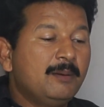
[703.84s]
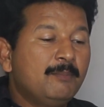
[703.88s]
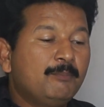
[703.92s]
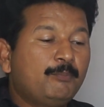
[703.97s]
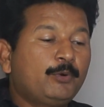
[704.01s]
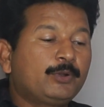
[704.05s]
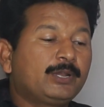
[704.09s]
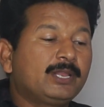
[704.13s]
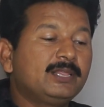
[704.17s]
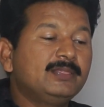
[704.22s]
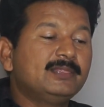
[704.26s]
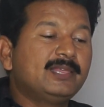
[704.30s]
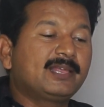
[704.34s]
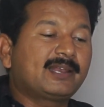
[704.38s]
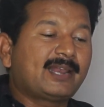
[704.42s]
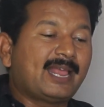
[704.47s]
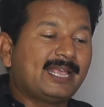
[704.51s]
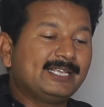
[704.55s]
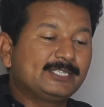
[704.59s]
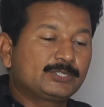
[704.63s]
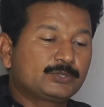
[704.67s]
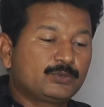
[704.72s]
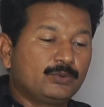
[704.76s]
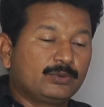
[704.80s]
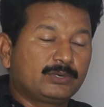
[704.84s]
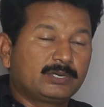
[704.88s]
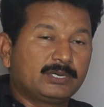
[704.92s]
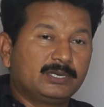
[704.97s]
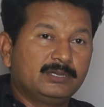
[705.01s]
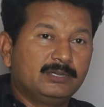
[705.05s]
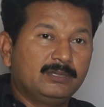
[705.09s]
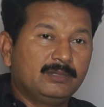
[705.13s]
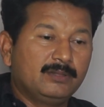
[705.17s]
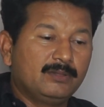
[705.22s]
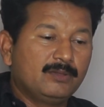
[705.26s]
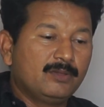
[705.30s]
Put in the rice
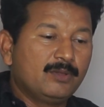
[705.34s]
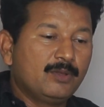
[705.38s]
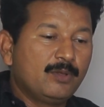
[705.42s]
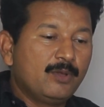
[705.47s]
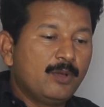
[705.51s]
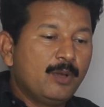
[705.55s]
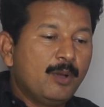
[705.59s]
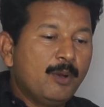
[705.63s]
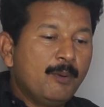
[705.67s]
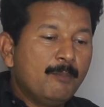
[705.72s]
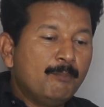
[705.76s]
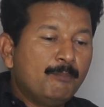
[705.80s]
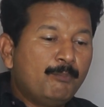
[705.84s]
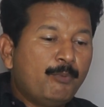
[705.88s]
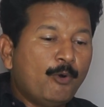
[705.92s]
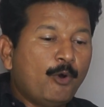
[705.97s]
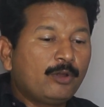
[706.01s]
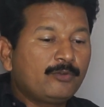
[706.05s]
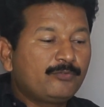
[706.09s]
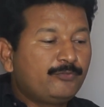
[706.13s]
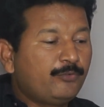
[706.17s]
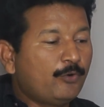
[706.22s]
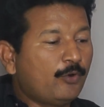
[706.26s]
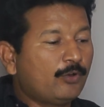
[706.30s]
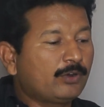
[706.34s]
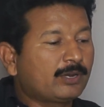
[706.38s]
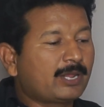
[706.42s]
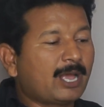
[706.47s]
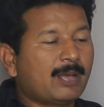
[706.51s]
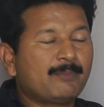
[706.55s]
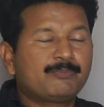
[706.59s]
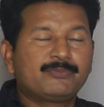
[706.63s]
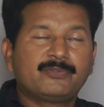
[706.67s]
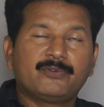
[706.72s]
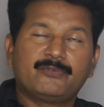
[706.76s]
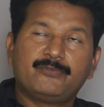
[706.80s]
cooker, pour 4
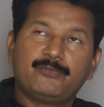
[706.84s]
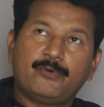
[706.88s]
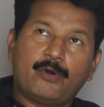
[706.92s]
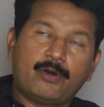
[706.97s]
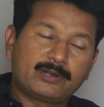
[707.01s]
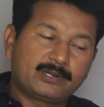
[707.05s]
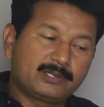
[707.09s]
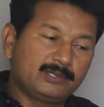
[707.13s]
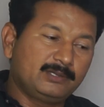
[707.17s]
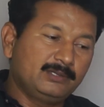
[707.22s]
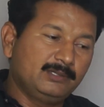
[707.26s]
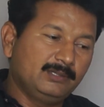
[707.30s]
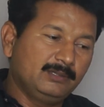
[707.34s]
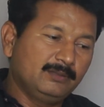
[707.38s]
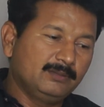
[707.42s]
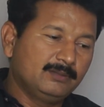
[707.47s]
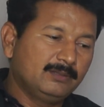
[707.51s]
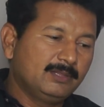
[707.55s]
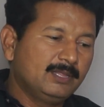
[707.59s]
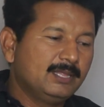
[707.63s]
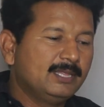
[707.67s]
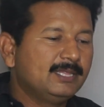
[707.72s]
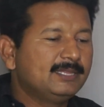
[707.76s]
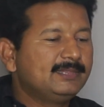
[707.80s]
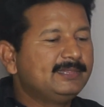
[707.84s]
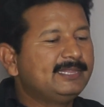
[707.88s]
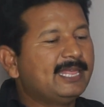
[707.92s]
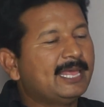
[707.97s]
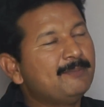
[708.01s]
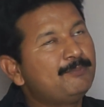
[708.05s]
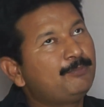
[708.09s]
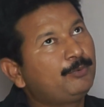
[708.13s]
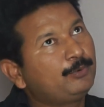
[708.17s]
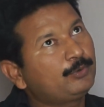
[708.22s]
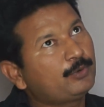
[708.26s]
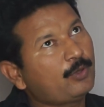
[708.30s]
cups of water,
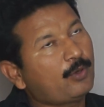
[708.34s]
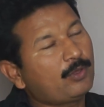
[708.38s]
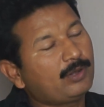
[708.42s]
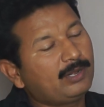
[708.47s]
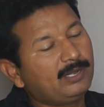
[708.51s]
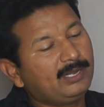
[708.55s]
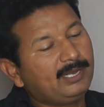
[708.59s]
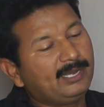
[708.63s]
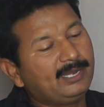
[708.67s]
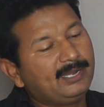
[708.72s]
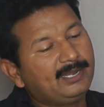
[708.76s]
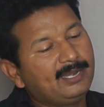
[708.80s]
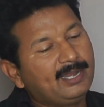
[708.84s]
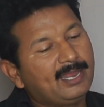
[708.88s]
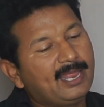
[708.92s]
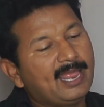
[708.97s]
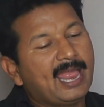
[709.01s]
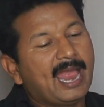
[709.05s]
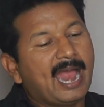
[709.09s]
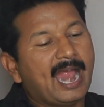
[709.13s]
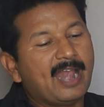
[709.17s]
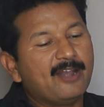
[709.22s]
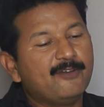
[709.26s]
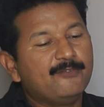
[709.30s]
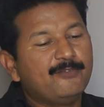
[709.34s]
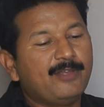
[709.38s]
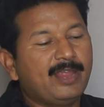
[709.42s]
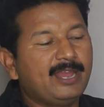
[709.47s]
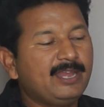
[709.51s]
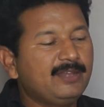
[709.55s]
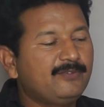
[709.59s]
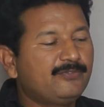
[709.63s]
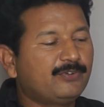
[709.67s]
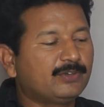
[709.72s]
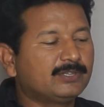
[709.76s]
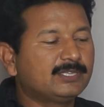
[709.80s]
then put on lid and
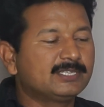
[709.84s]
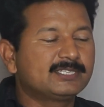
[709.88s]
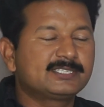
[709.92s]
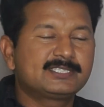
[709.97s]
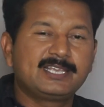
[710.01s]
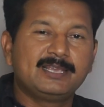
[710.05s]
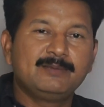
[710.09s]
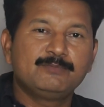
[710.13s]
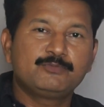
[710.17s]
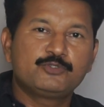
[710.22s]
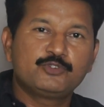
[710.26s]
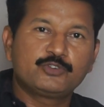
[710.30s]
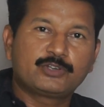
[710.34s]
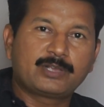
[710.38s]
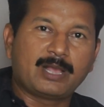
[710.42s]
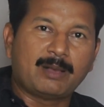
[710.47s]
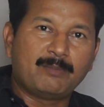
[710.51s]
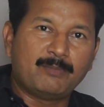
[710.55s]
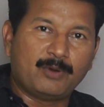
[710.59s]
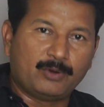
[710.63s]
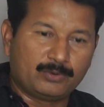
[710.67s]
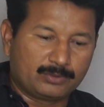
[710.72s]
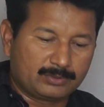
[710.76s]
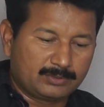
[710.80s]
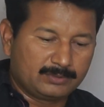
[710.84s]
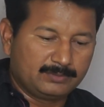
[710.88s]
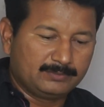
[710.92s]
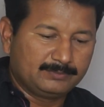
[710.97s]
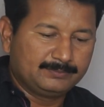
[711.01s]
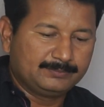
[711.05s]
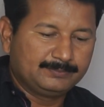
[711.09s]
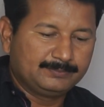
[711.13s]
wait for the steam to come out.